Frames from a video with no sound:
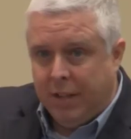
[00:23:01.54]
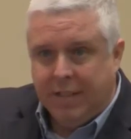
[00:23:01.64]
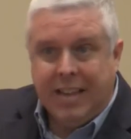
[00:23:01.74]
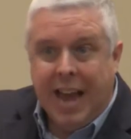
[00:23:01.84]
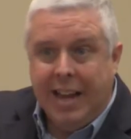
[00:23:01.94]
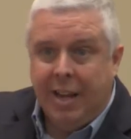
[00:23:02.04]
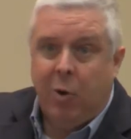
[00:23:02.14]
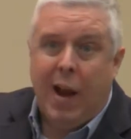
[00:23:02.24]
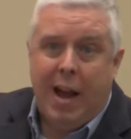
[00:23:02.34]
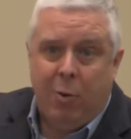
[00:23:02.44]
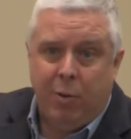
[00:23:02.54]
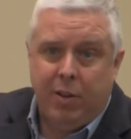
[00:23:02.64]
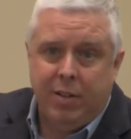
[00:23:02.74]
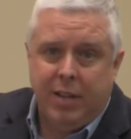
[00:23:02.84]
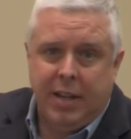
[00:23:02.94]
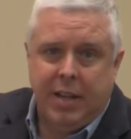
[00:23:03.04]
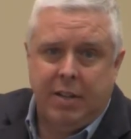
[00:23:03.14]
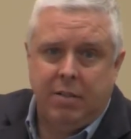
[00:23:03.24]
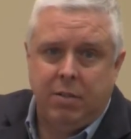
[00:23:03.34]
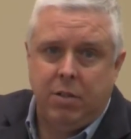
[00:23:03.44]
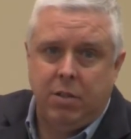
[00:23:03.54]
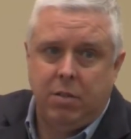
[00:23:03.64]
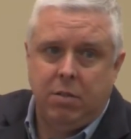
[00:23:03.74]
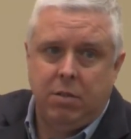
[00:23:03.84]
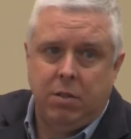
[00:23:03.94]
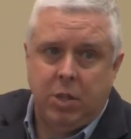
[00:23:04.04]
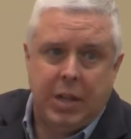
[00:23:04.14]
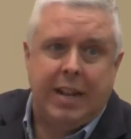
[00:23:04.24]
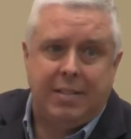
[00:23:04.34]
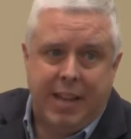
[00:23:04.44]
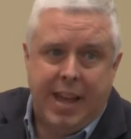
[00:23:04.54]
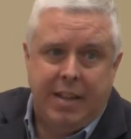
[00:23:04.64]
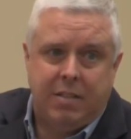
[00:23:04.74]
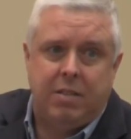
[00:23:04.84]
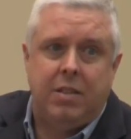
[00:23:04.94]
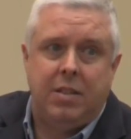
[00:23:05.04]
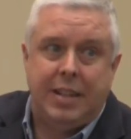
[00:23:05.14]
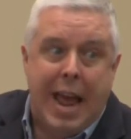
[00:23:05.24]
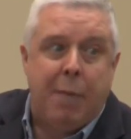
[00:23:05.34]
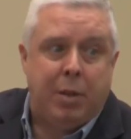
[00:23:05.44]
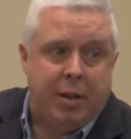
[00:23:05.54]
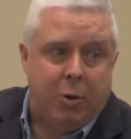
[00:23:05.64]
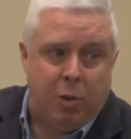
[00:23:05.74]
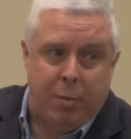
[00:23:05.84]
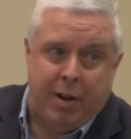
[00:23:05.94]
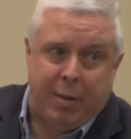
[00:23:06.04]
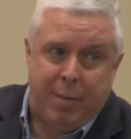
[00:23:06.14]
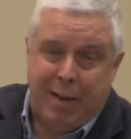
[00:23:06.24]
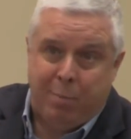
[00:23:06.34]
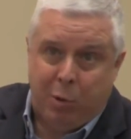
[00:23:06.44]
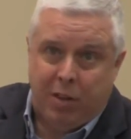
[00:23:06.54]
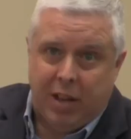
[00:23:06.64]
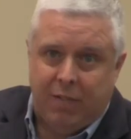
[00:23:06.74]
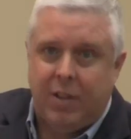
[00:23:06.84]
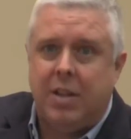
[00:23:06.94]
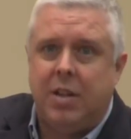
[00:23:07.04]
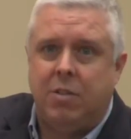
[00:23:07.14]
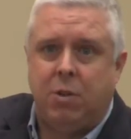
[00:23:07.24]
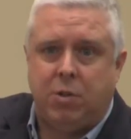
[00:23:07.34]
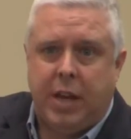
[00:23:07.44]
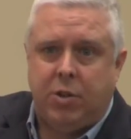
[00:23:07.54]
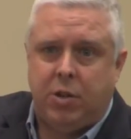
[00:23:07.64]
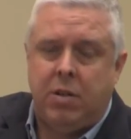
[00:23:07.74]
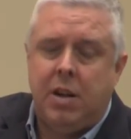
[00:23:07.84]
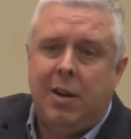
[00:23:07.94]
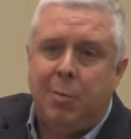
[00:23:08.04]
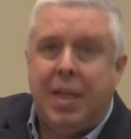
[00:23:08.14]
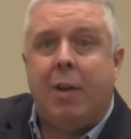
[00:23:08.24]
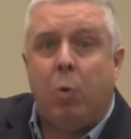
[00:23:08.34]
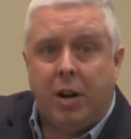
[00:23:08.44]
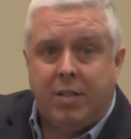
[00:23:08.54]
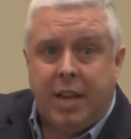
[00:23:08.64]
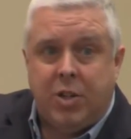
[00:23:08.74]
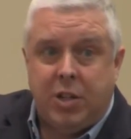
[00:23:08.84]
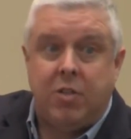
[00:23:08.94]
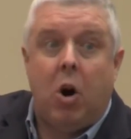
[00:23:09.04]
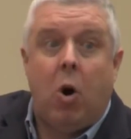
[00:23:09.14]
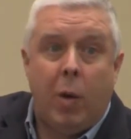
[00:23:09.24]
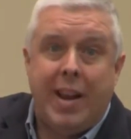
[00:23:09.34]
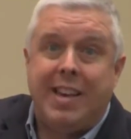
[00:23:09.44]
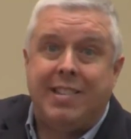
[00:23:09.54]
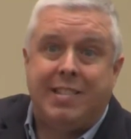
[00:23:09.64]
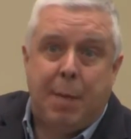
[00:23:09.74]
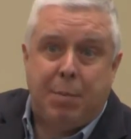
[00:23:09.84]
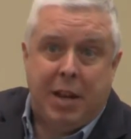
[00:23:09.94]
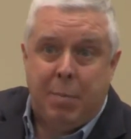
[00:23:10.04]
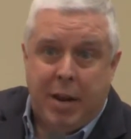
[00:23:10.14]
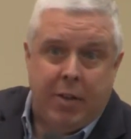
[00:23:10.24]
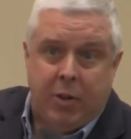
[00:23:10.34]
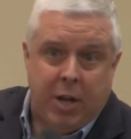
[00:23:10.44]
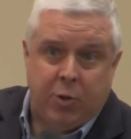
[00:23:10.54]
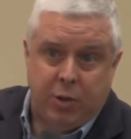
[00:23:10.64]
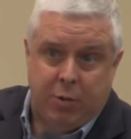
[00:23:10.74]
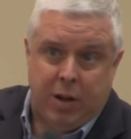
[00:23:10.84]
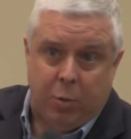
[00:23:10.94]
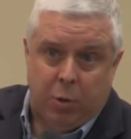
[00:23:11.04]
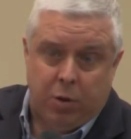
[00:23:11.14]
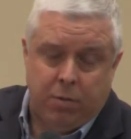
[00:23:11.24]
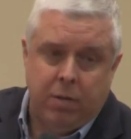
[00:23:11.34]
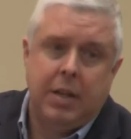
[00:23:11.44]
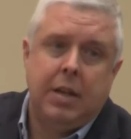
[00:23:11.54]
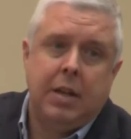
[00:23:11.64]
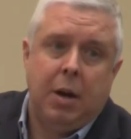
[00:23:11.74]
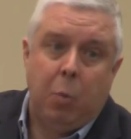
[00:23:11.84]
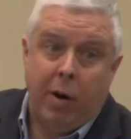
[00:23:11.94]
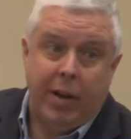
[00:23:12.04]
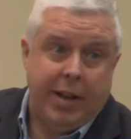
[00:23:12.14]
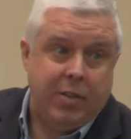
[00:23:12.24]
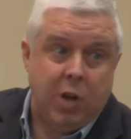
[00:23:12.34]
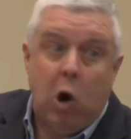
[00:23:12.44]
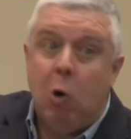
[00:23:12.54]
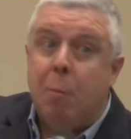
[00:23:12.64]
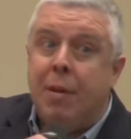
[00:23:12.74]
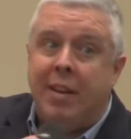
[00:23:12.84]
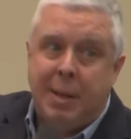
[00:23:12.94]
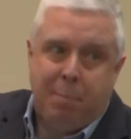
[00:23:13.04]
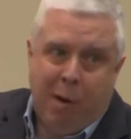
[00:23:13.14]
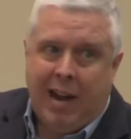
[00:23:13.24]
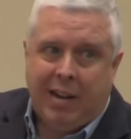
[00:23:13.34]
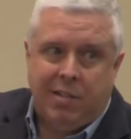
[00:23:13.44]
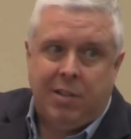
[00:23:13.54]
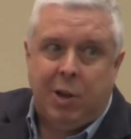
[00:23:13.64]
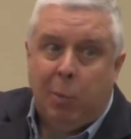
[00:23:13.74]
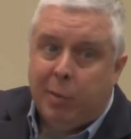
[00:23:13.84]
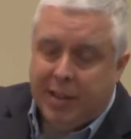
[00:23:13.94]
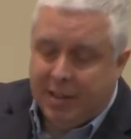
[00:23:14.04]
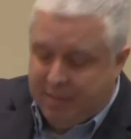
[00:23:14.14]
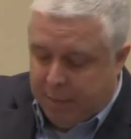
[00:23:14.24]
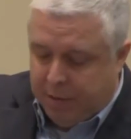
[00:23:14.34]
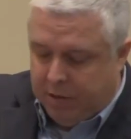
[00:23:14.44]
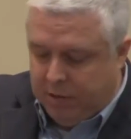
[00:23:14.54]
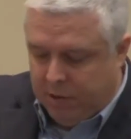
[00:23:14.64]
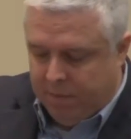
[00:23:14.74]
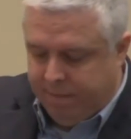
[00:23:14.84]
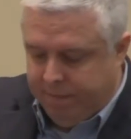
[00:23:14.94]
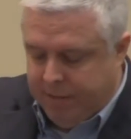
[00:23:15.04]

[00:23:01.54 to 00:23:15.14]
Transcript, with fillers: it's gaining ground in the United States, NAMBLA, North America Man Boy Love Association, but that organization is already accepted in many other countries around the world uh, where it is openly practiced and openly accepted. So,